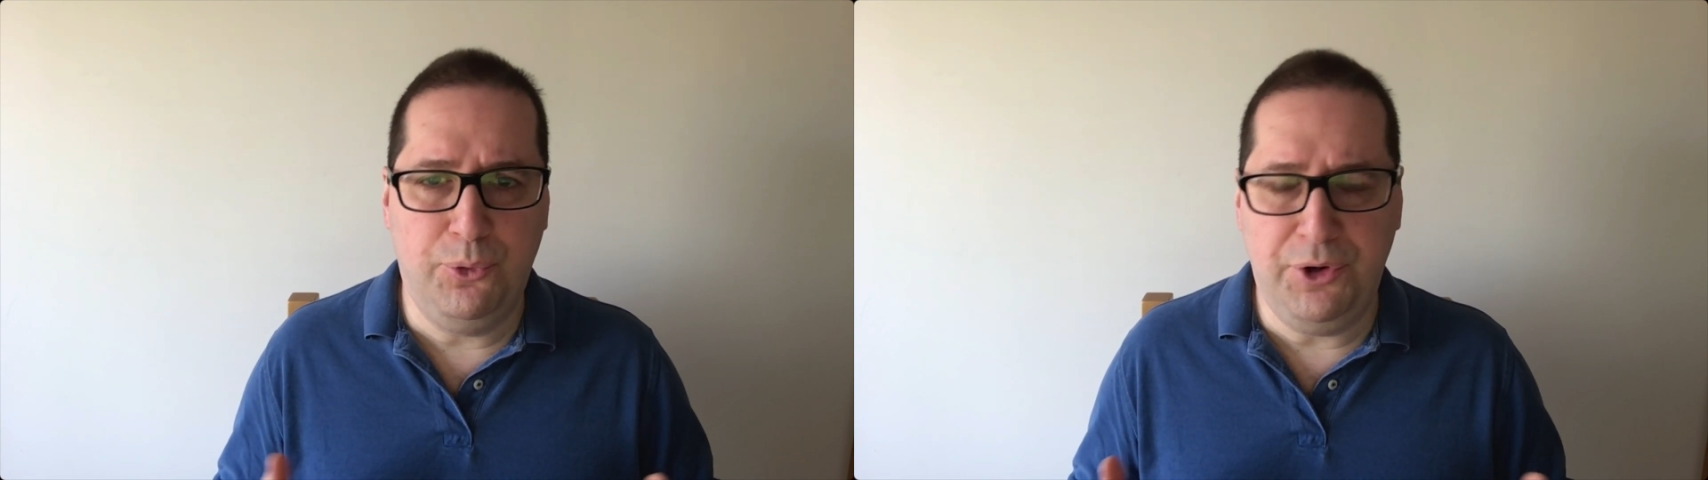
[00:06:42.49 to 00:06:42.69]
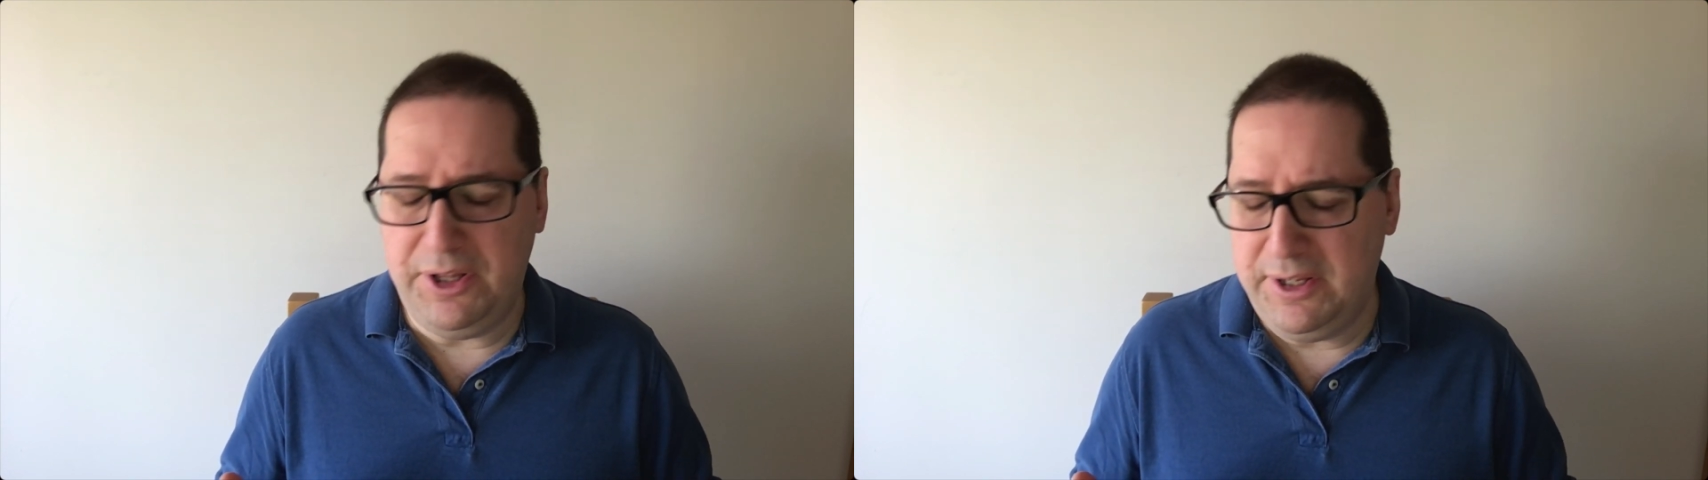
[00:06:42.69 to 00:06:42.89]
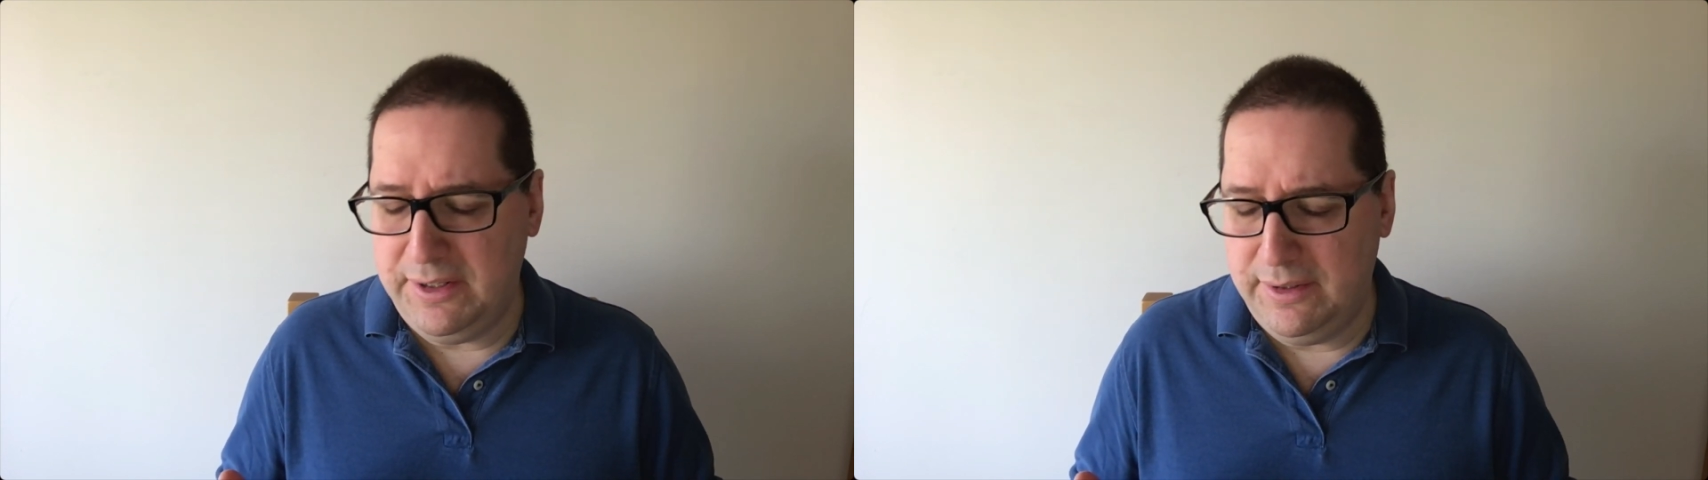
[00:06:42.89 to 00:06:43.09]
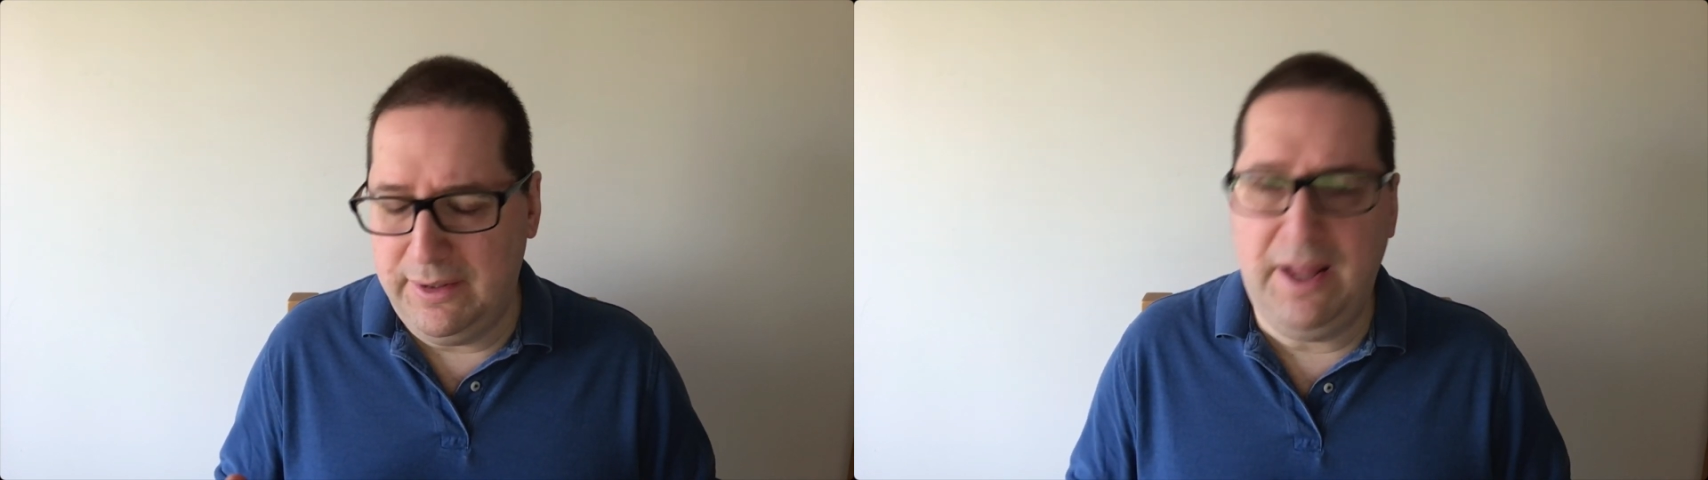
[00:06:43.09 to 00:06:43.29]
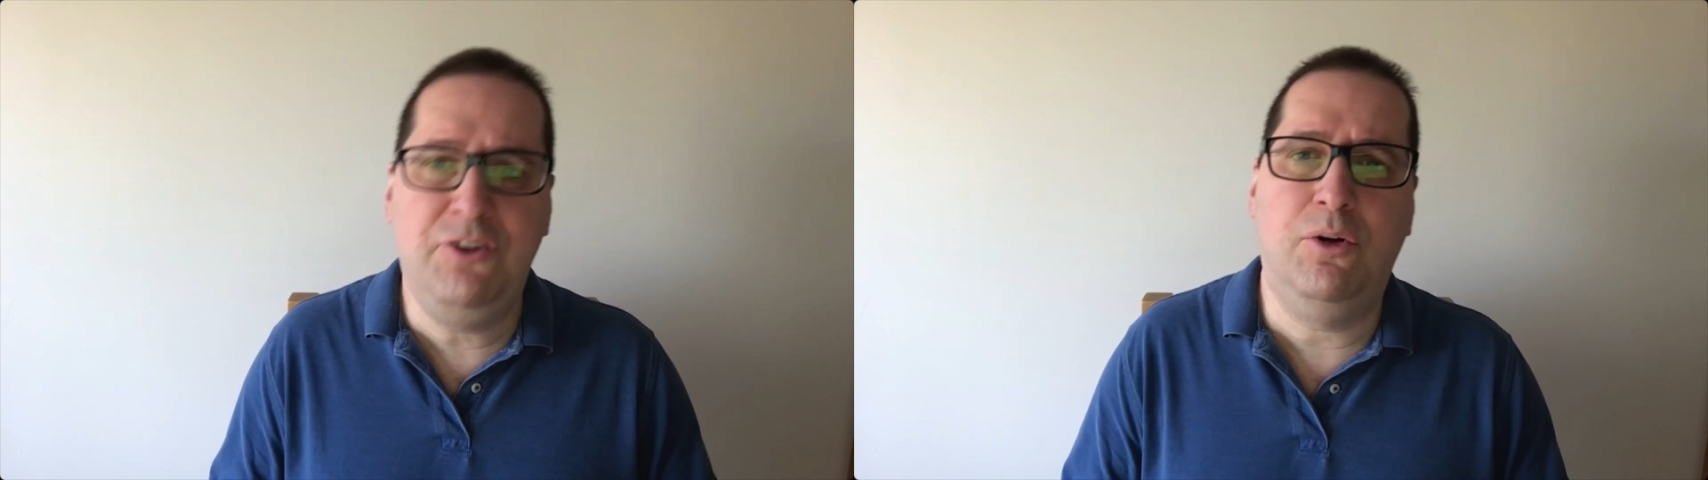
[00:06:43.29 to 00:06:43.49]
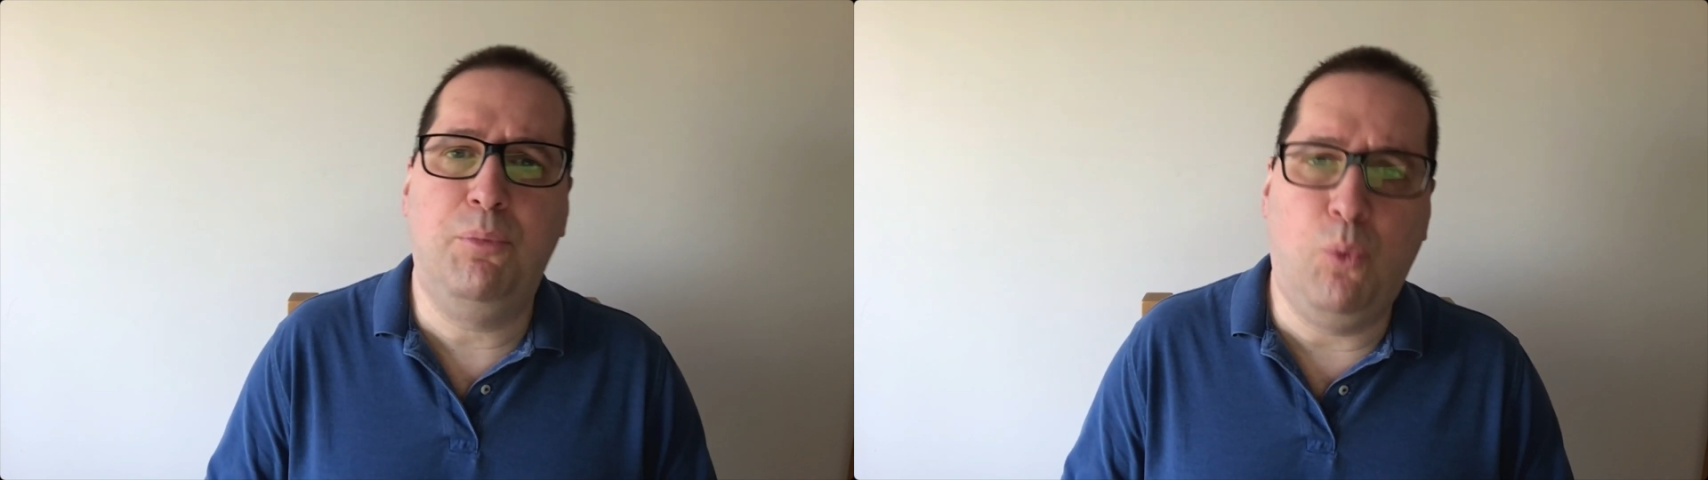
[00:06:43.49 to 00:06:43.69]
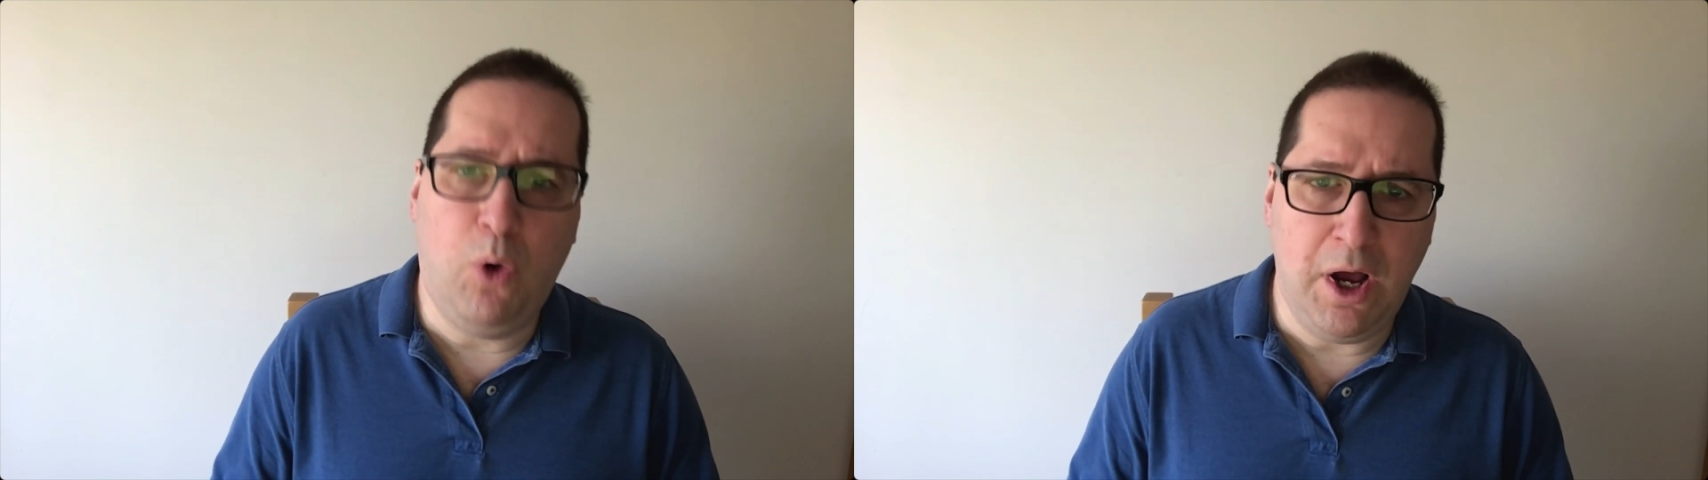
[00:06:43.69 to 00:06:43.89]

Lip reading: really lights up